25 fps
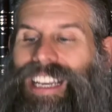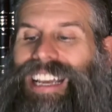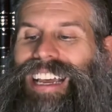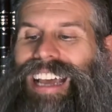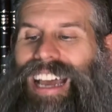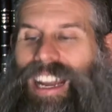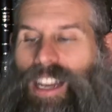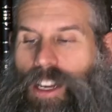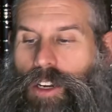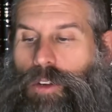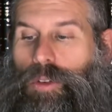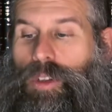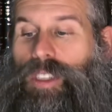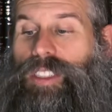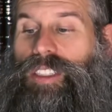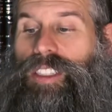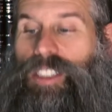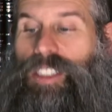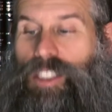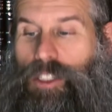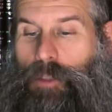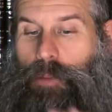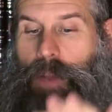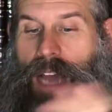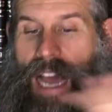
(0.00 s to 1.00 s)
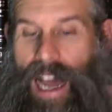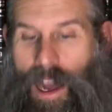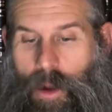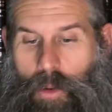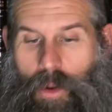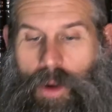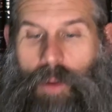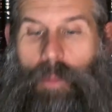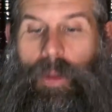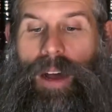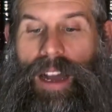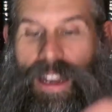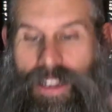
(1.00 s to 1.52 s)
and increase his
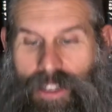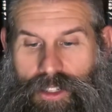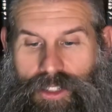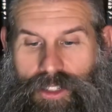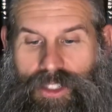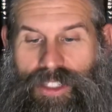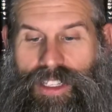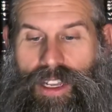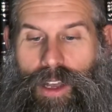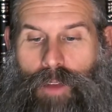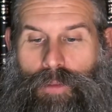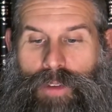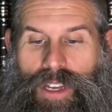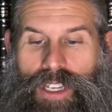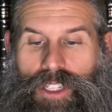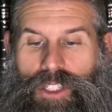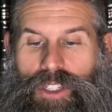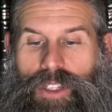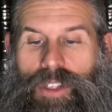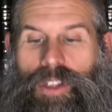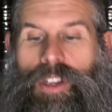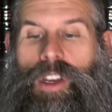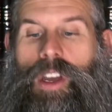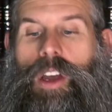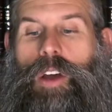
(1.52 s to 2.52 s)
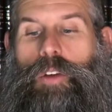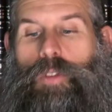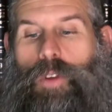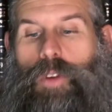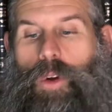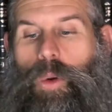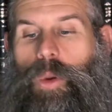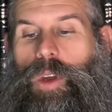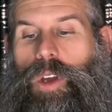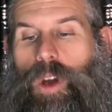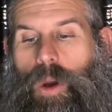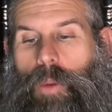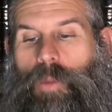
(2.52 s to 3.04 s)
power by your salvation, for
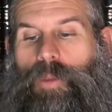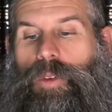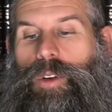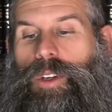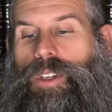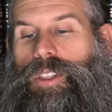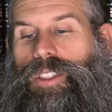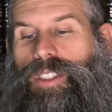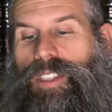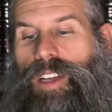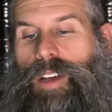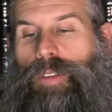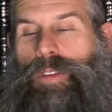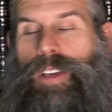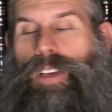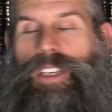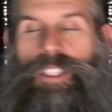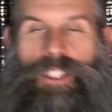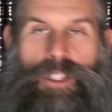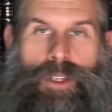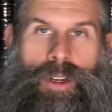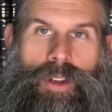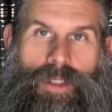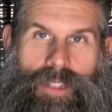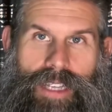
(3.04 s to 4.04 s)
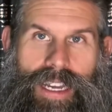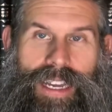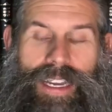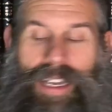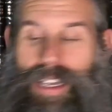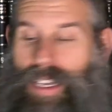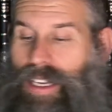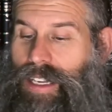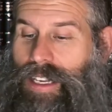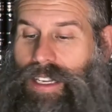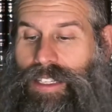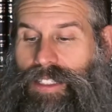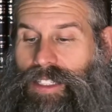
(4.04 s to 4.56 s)
we hope for your salvation all day.
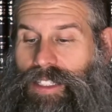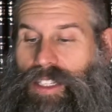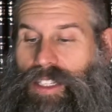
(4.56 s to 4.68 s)
It's